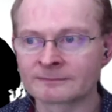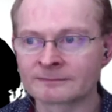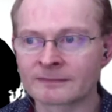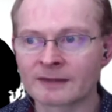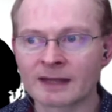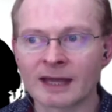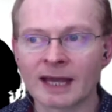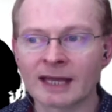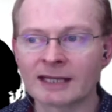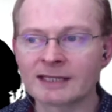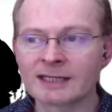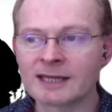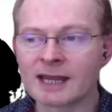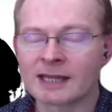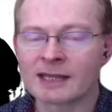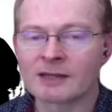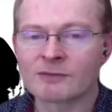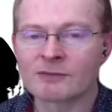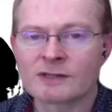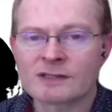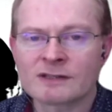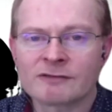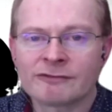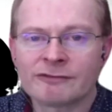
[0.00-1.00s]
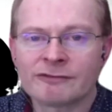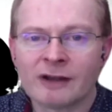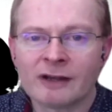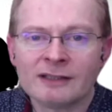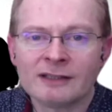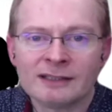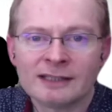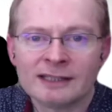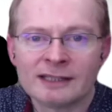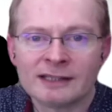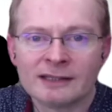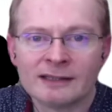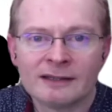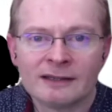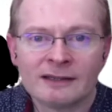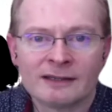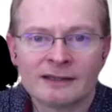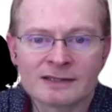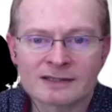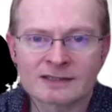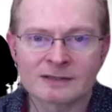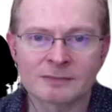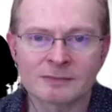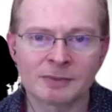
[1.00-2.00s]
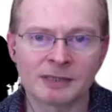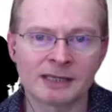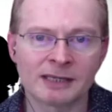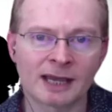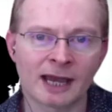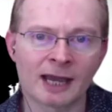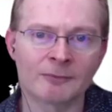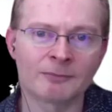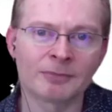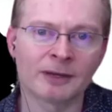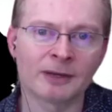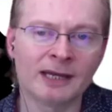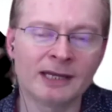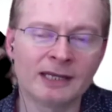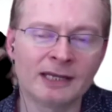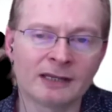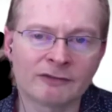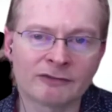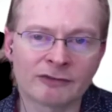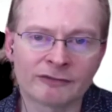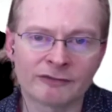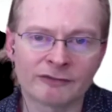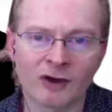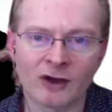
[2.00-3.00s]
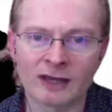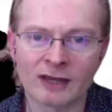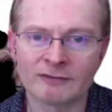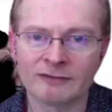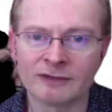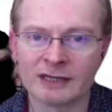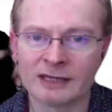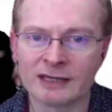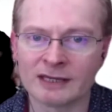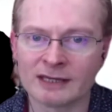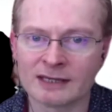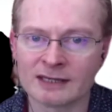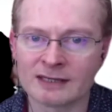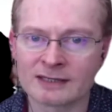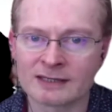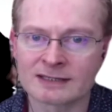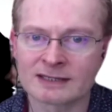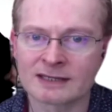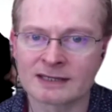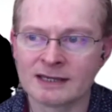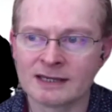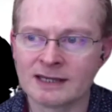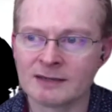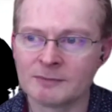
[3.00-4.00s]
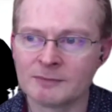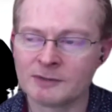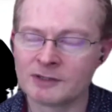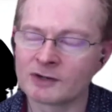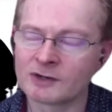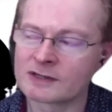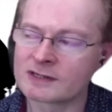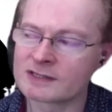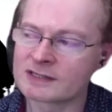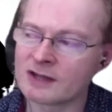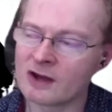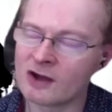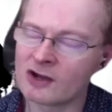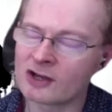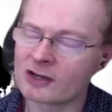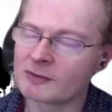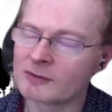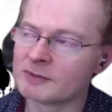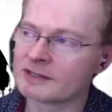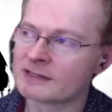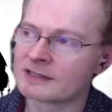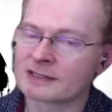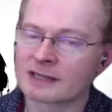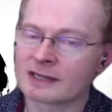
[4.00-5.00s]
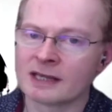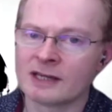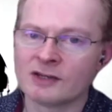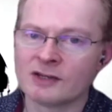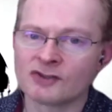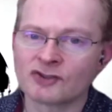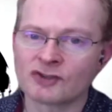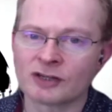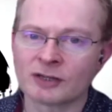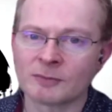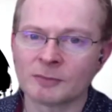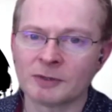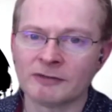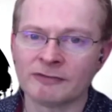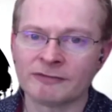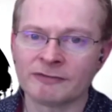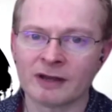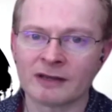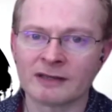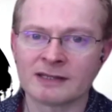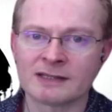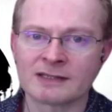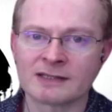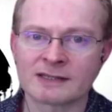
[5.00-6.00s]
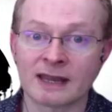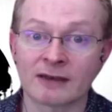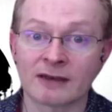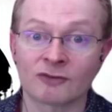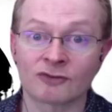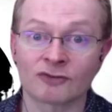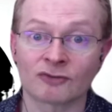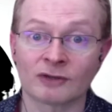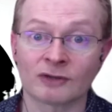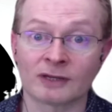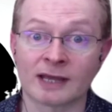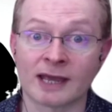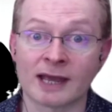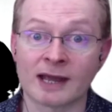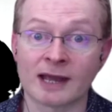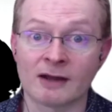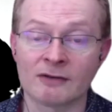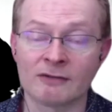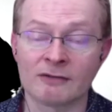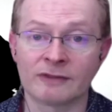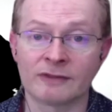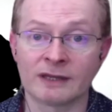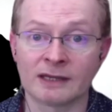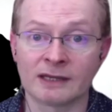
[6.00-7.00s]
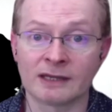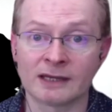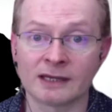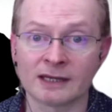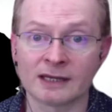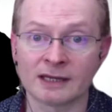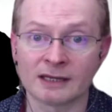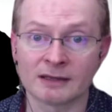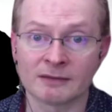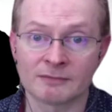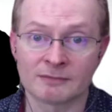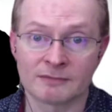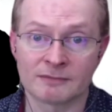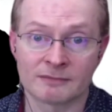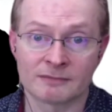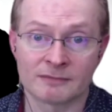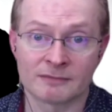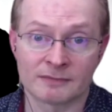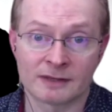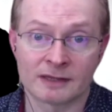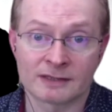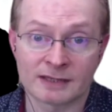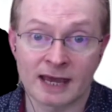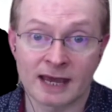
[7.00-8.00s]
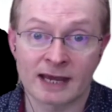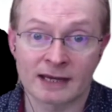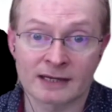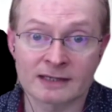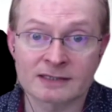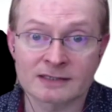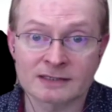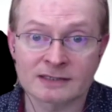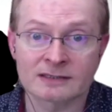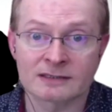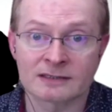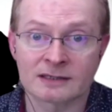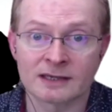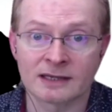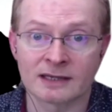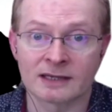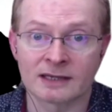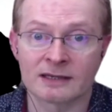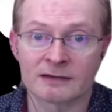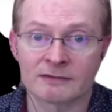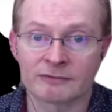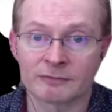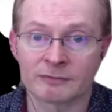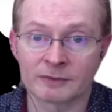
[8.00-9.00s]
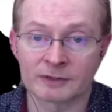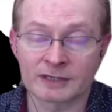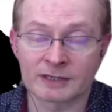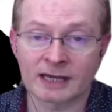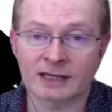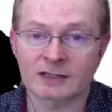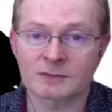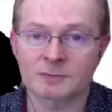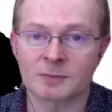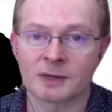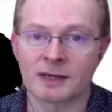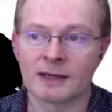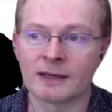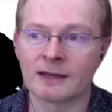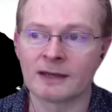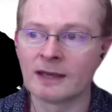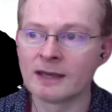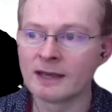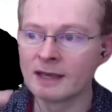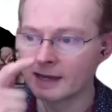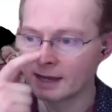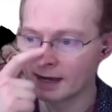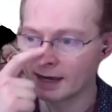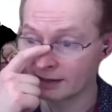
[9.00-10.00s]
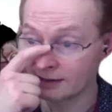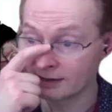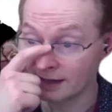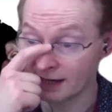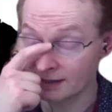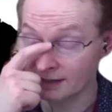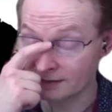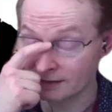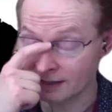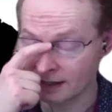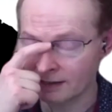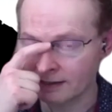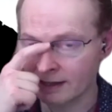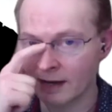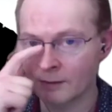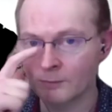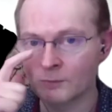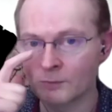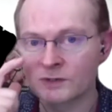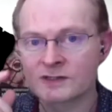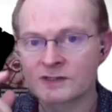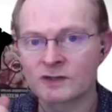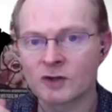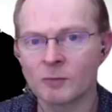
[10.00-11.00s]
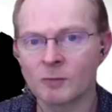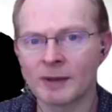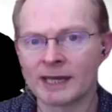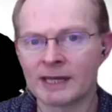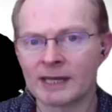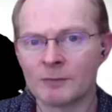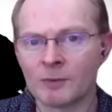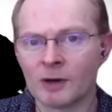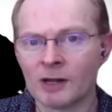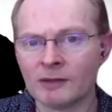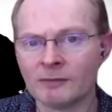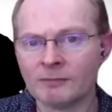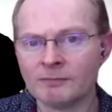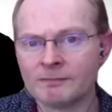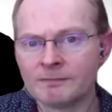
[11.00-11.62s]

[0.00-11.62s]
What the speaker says: and yet there isn't funding to be campaigning for 5 years. You know, there's an argument to say, should it be funded centrally out of the tax from the taxpayer? And yes, that would stop anyone